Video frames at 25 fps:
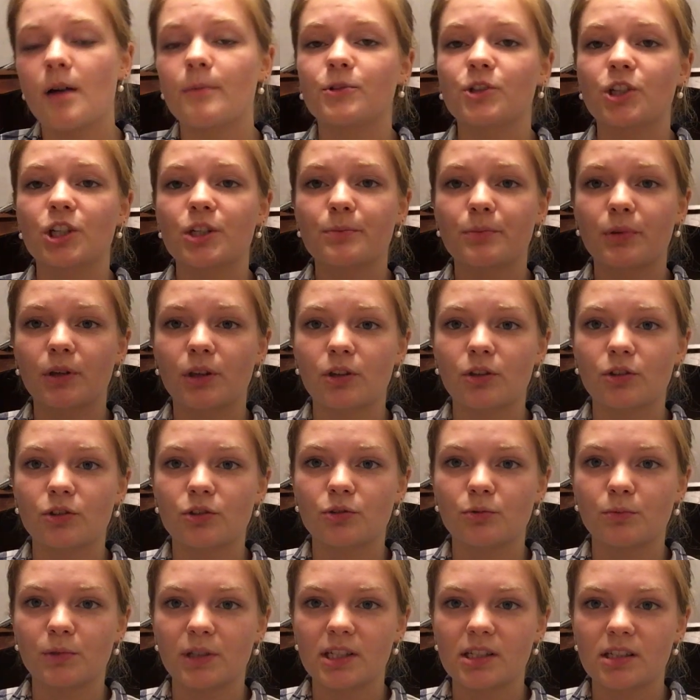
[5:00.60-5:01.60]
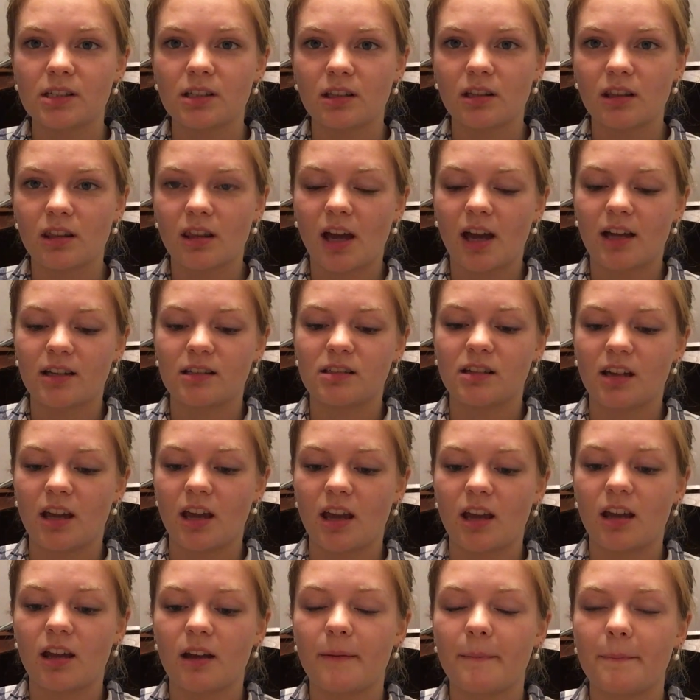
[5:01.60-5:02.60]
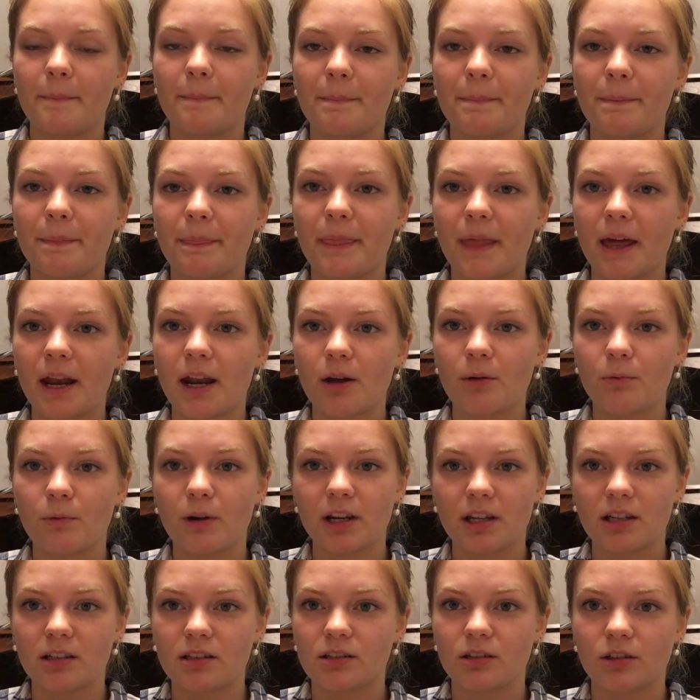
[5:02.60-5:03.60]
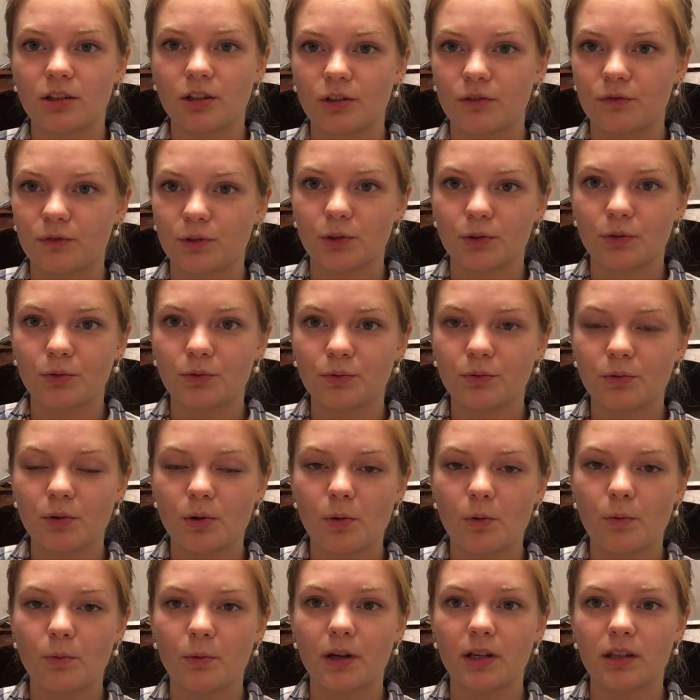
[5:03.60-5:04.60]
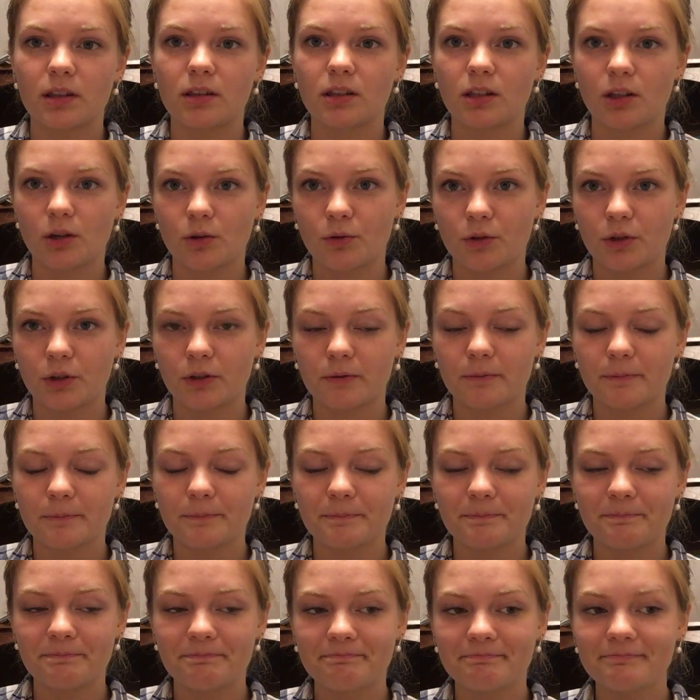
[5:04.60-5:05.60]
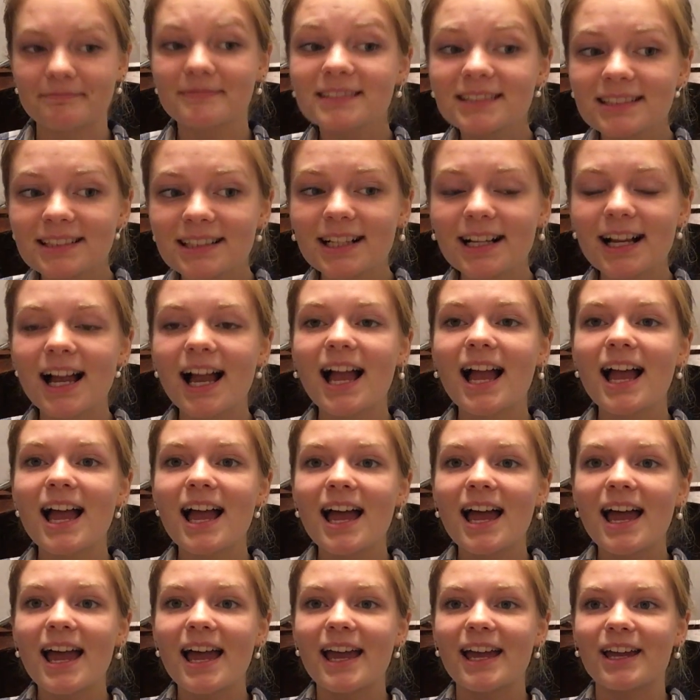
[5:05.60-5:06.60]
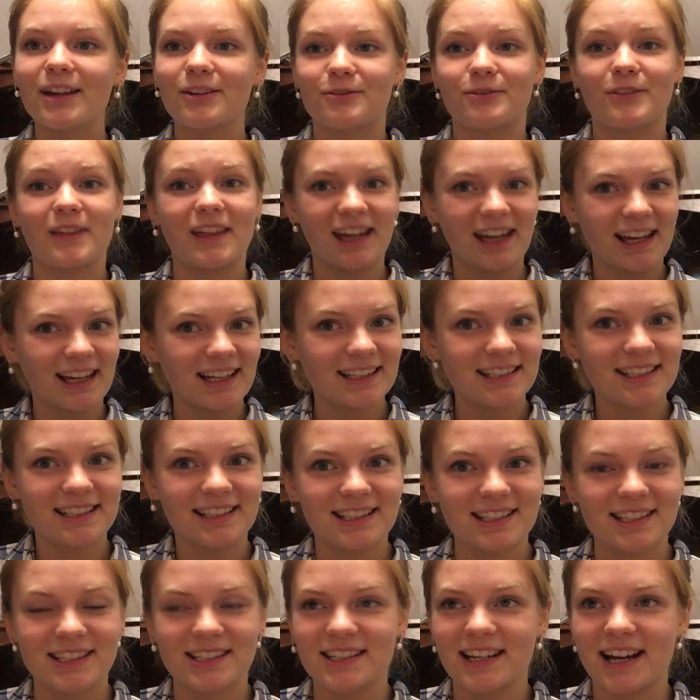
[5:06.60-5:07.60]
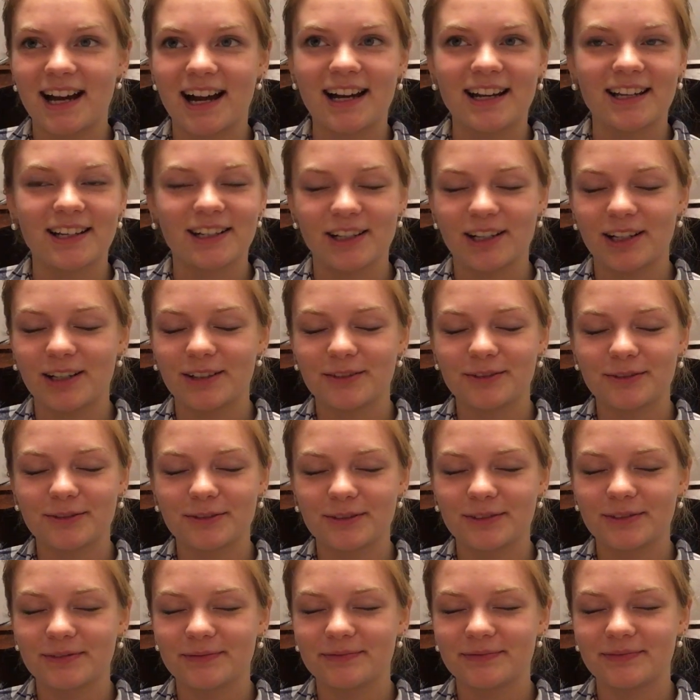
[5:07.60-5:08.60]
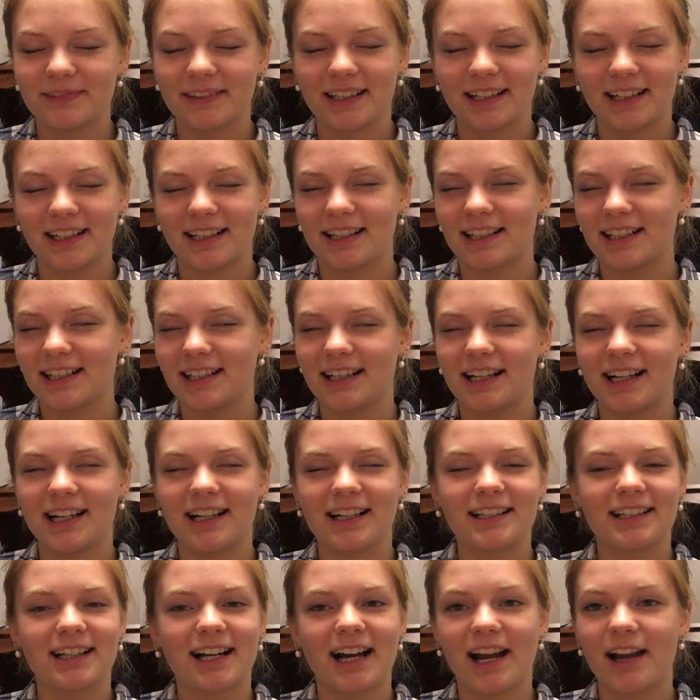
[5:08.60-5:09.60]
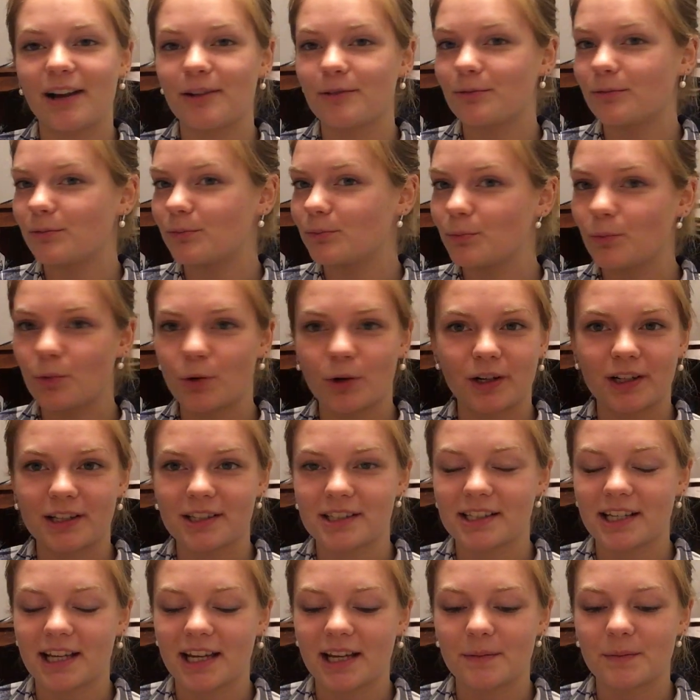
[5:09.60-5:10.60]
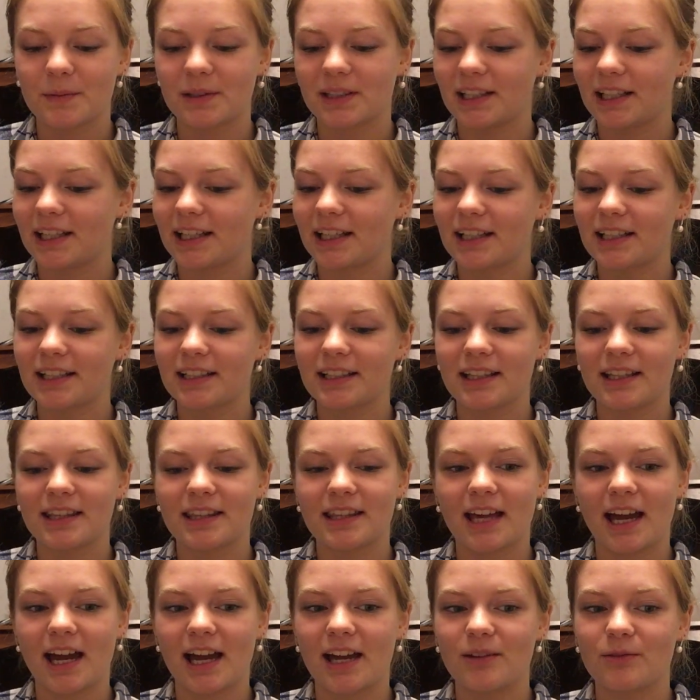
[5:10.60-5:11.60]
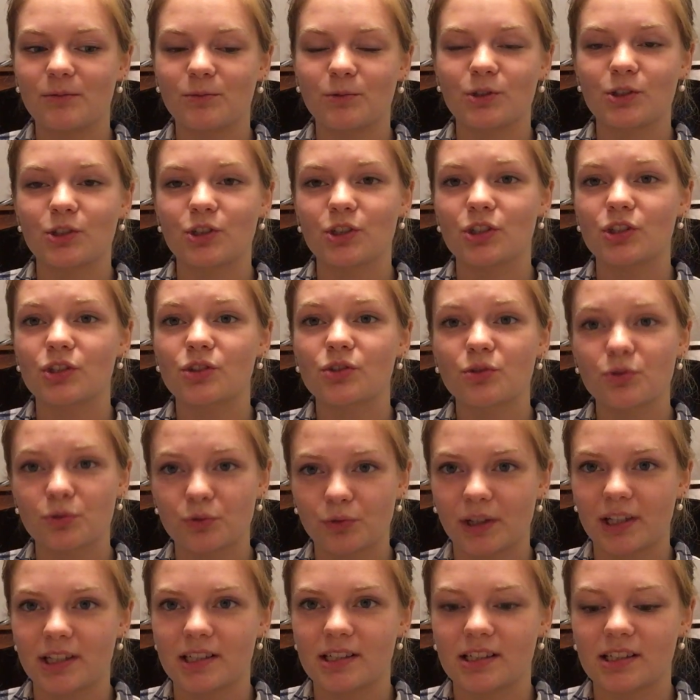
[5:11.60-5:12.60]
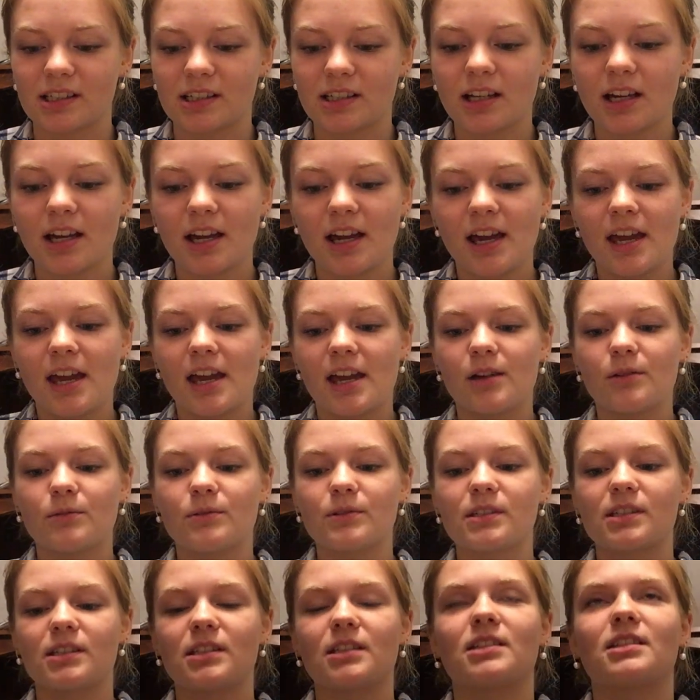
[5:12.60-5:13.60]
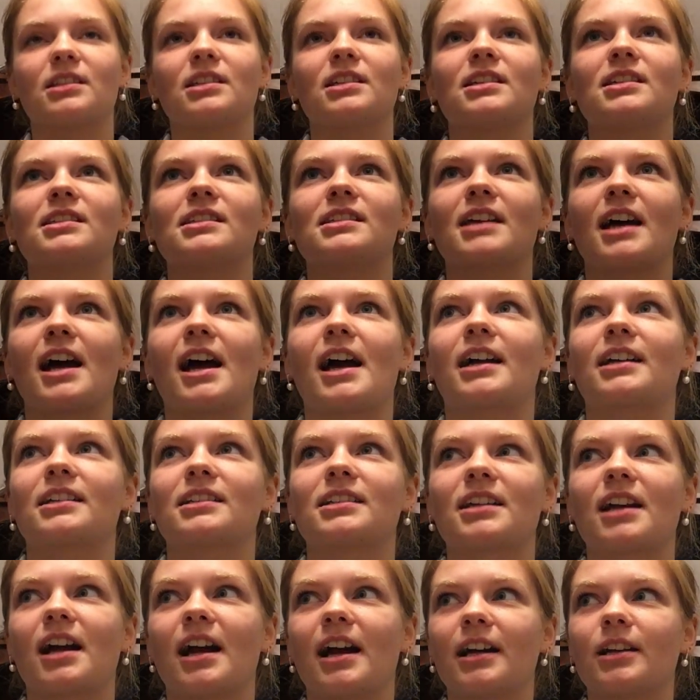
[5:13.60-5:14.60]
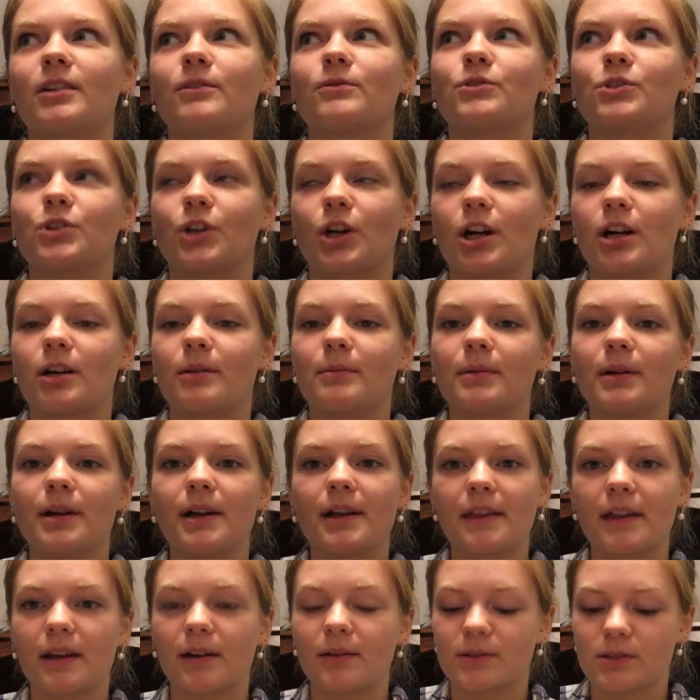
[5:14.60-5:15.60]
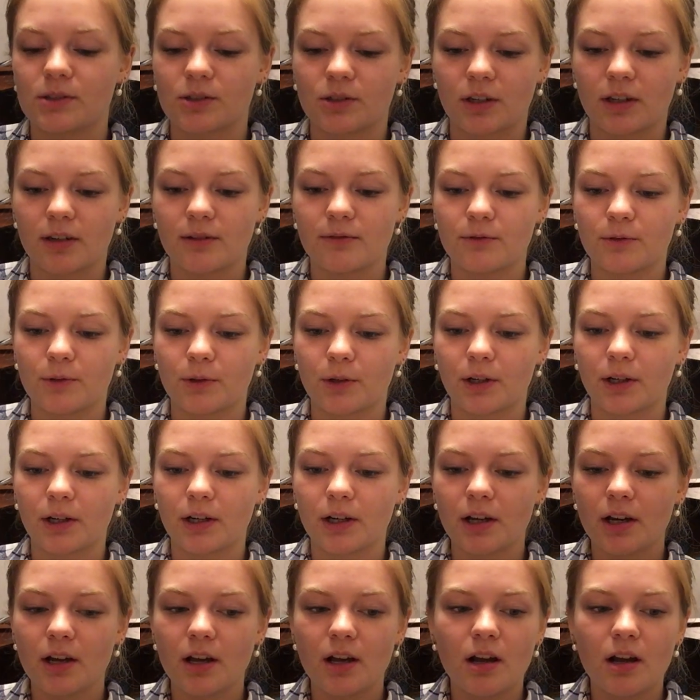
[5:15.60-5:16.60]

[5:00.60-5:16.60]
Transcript: just put their 2 weeks in that day that I went in to interview with the owner. If that is not enough, I have more to say, but like, that was just crazy. It was the exact kind of job that I was looking for.